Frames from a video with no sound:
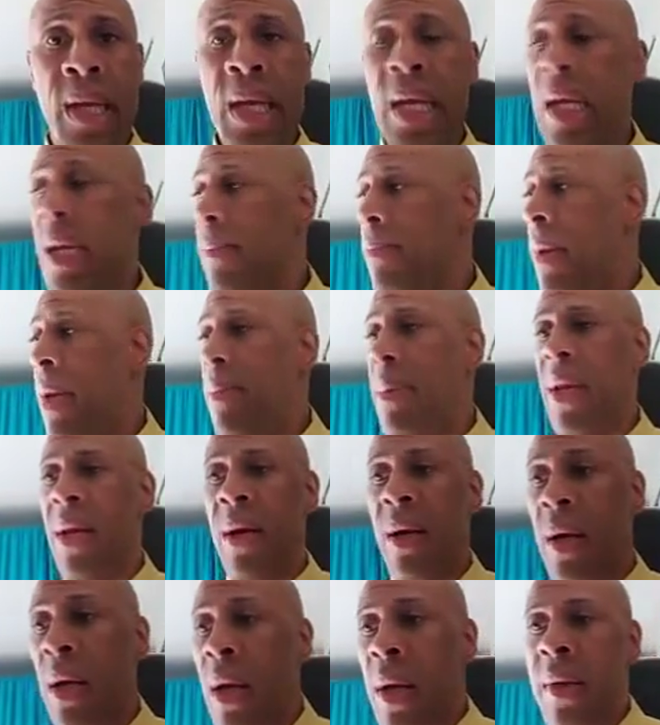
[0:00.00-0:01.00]
eat, maybe
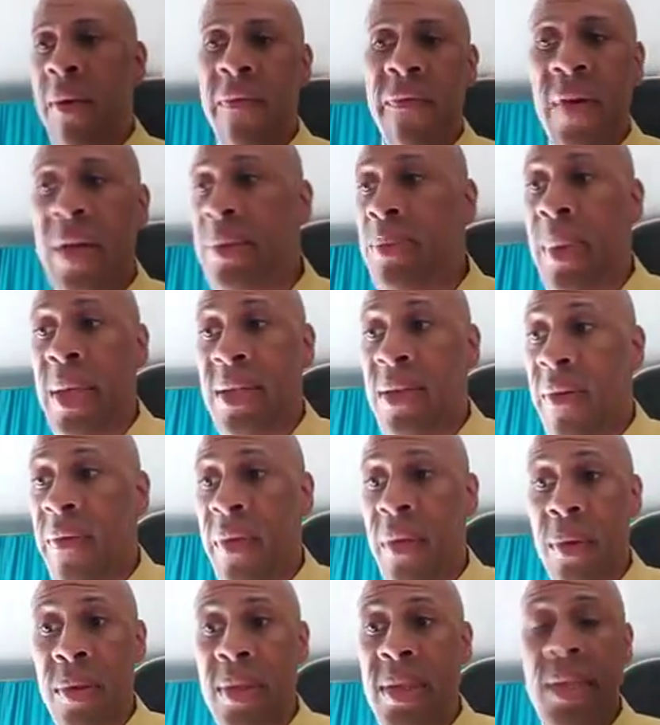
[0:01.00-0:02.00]
to fix myself a
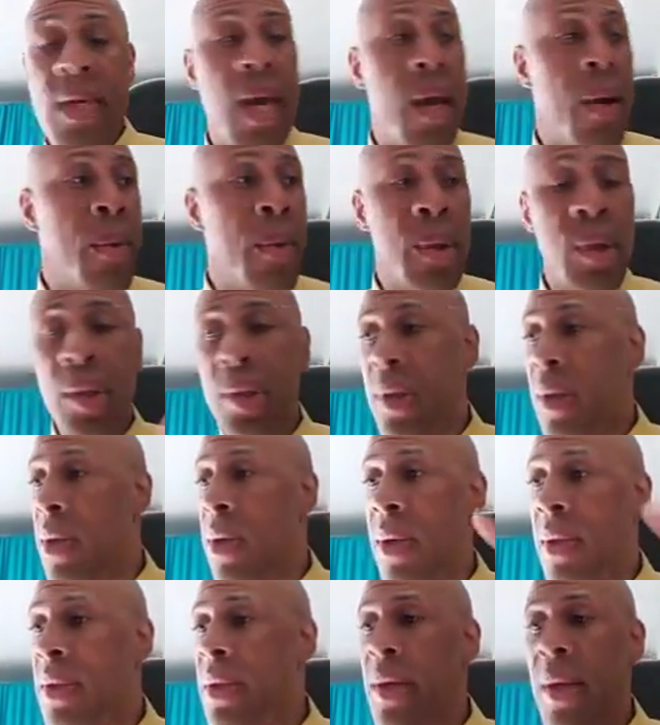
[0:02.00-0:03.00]
little sandwich,
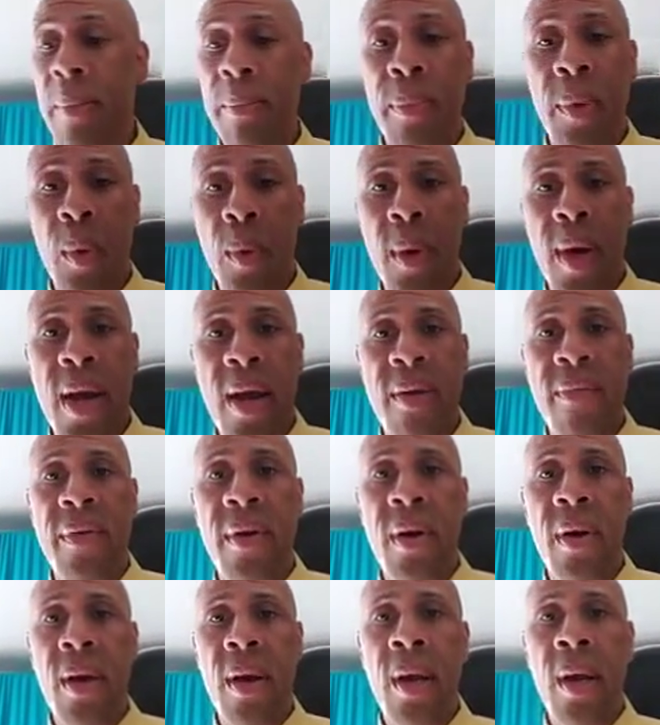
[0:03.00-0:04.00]
cook something or
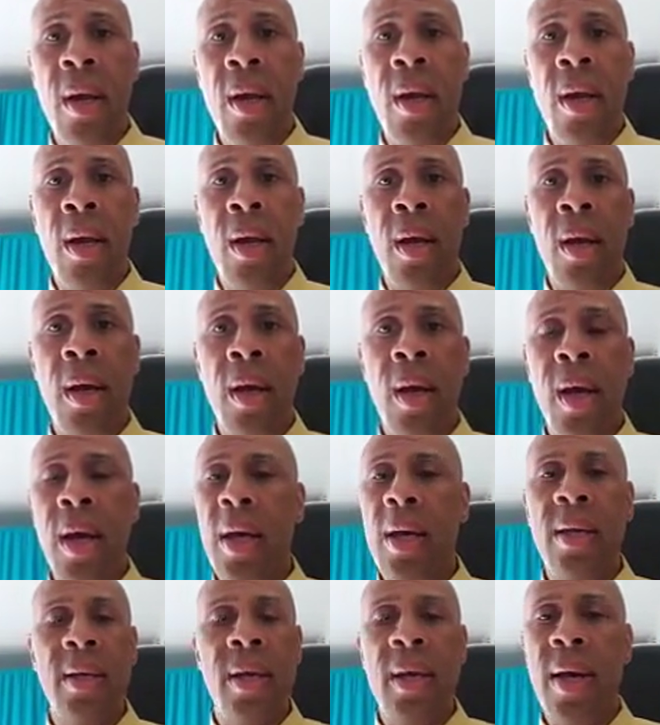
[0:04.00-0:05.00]
whatever?
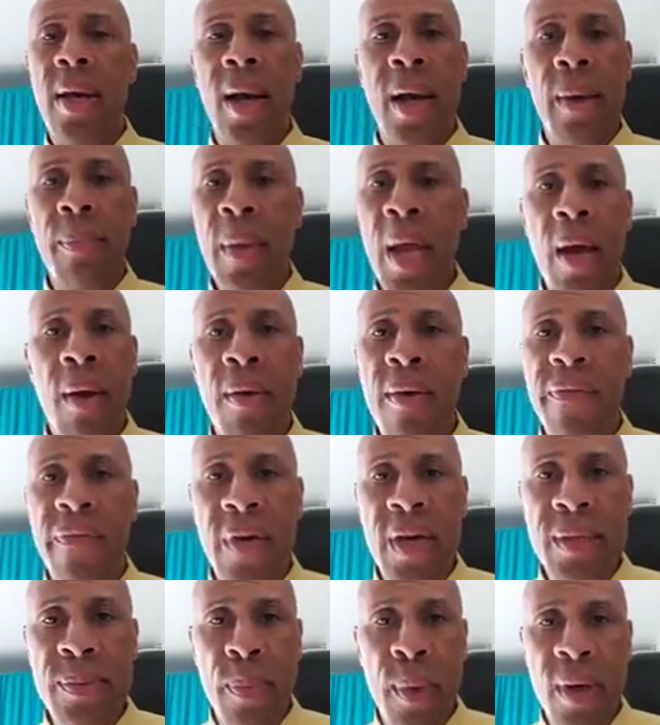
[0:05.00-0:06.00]
I'm not on
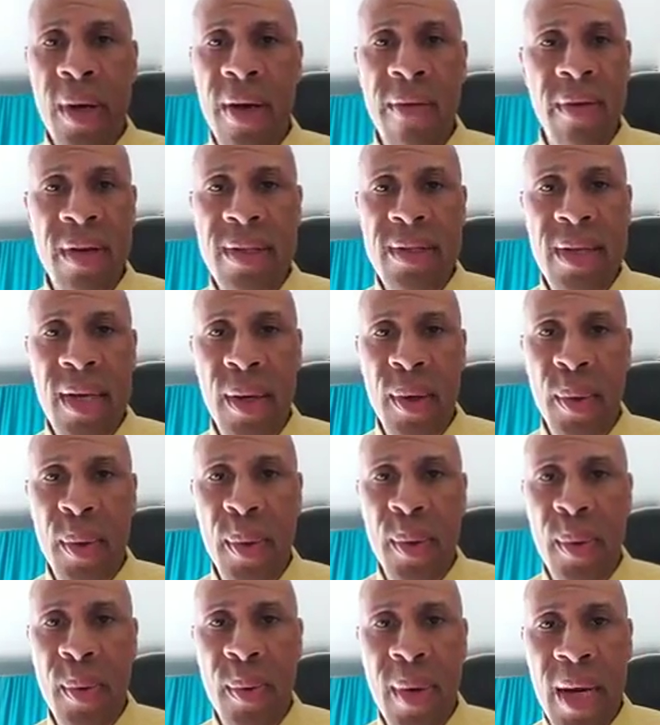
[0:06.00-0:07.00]
Facebook every
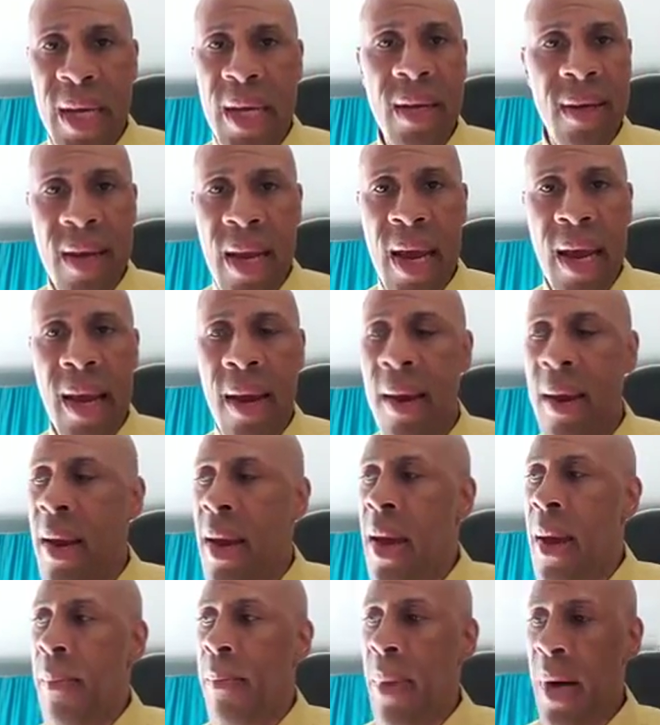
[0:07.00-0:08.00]
single waking day.
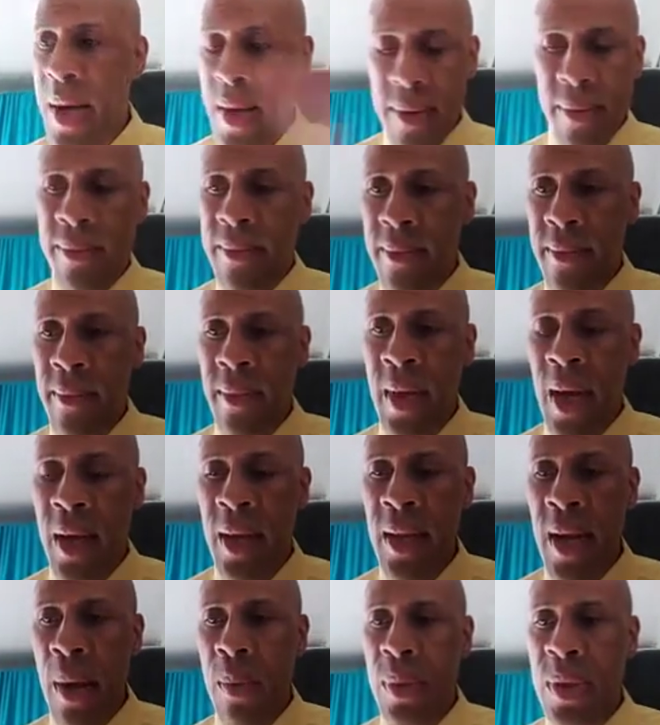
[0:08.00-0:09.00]
But
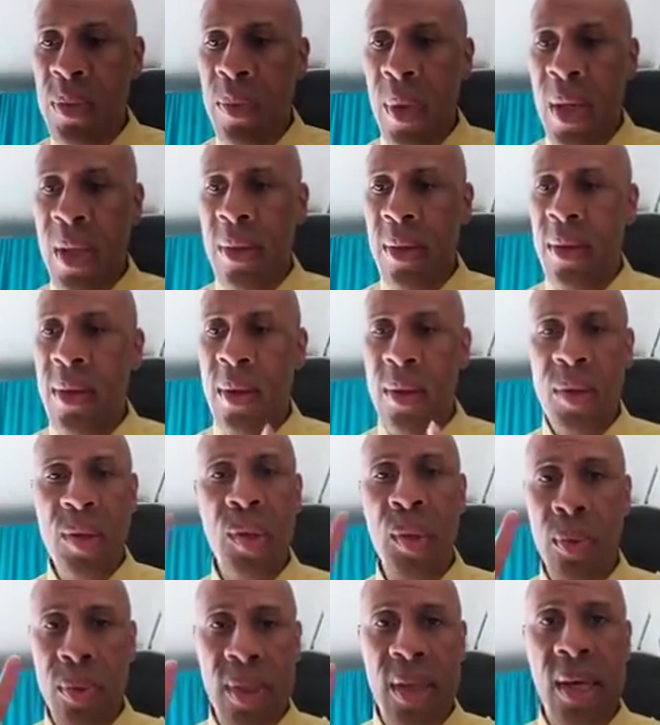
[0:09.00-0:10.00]
that was the
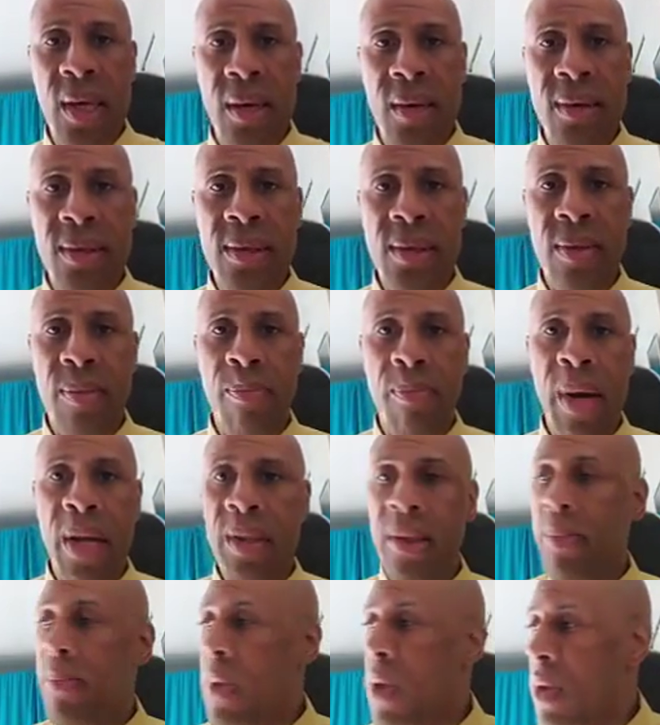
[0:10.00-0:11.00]
two things. About
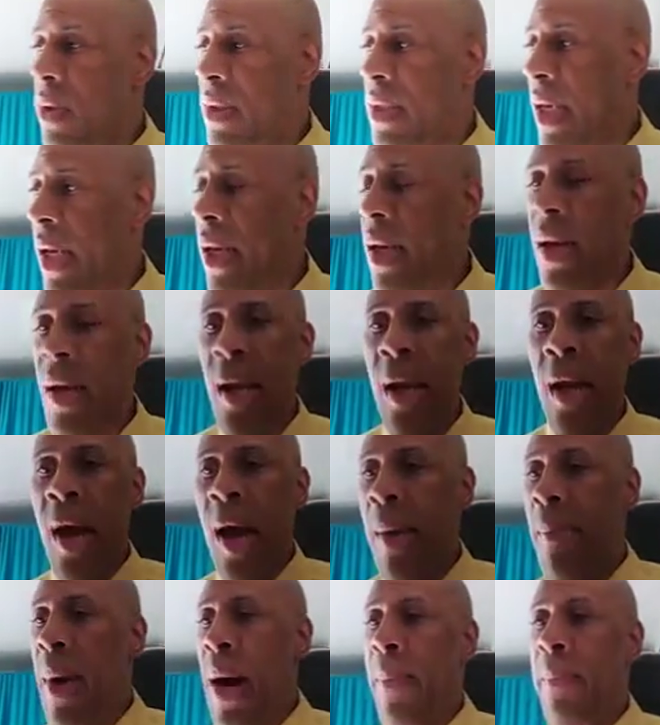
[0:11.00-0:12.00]
the music,
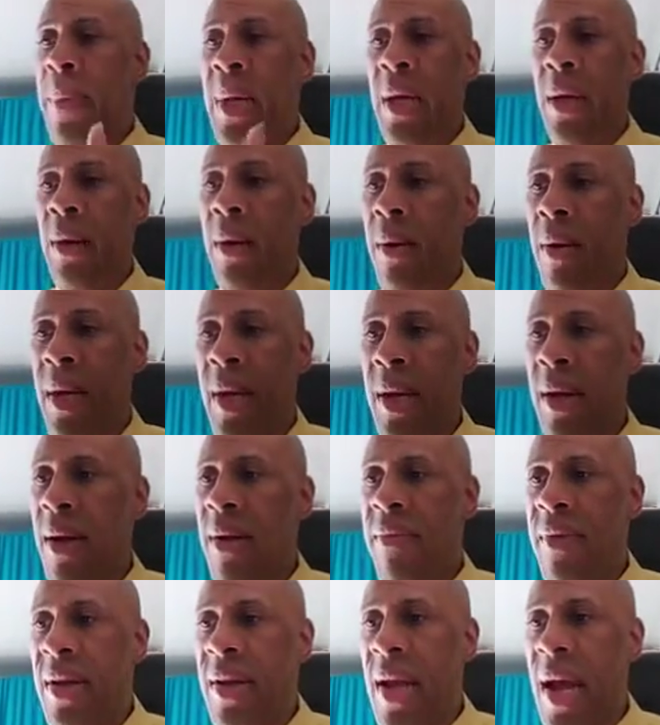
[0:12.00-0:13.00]
about being on here
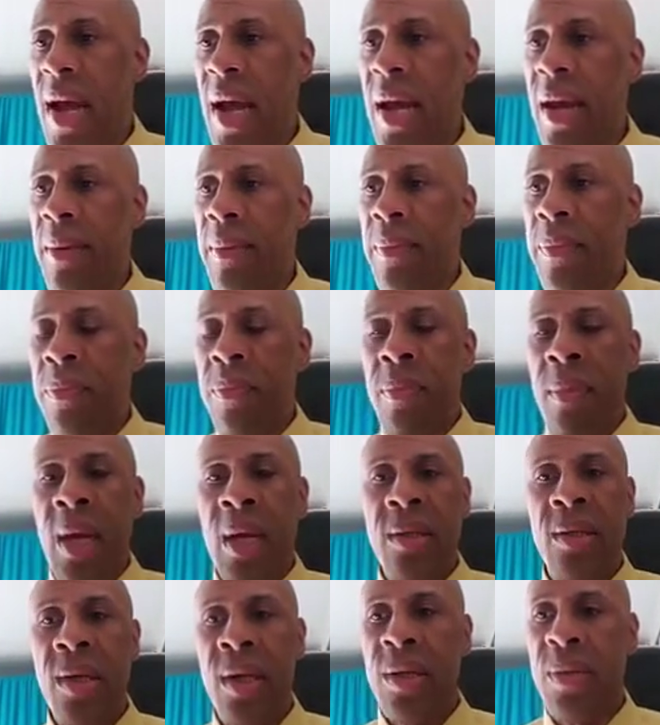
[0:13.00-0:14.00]
every day,
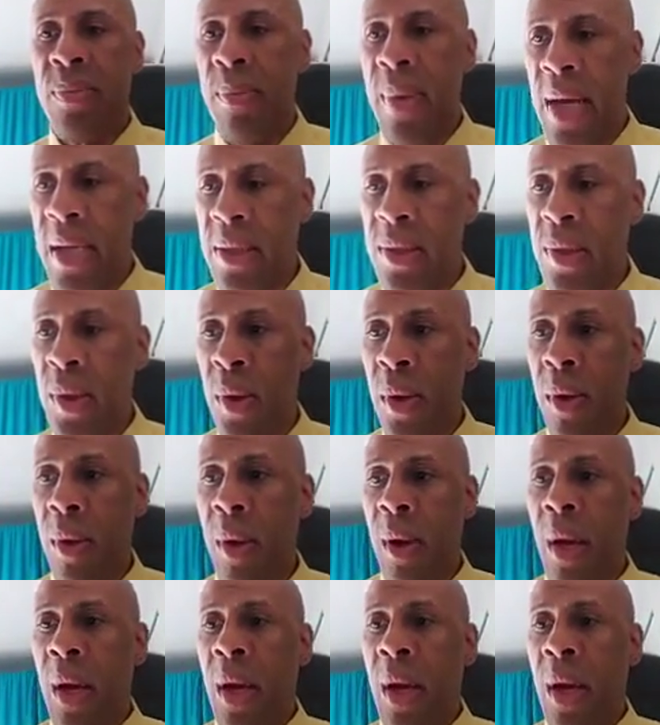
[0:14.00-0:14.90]
judgmental.